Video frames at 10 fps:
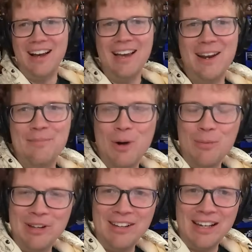I had a
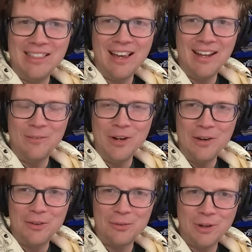moment like that when
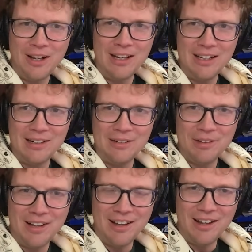I was writing,
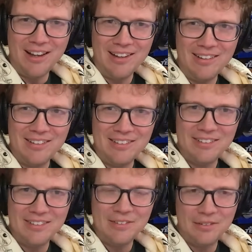while
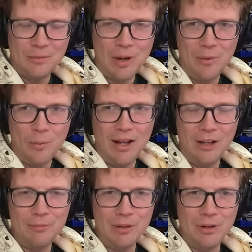
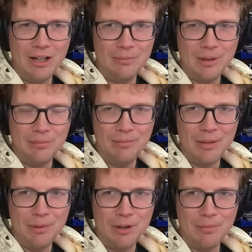I've been writing
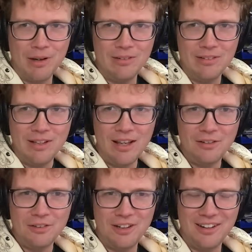my book about
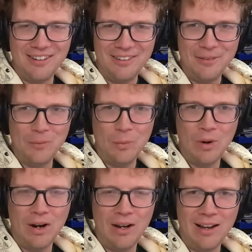cancer,
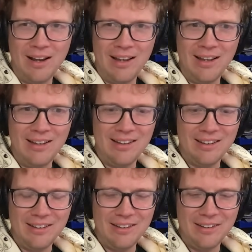where I
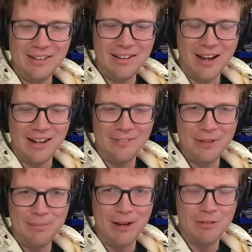got
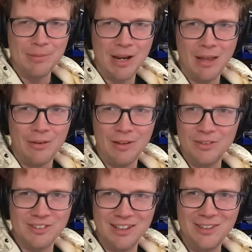feedback from Catherine that
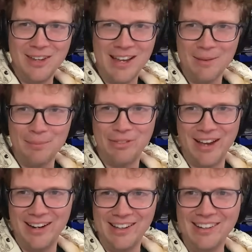was like, you can't put
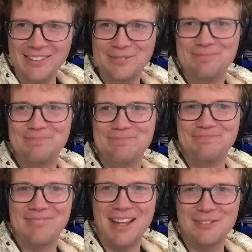that in.
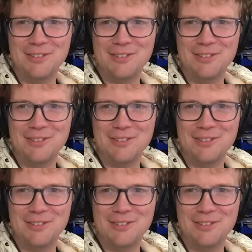That's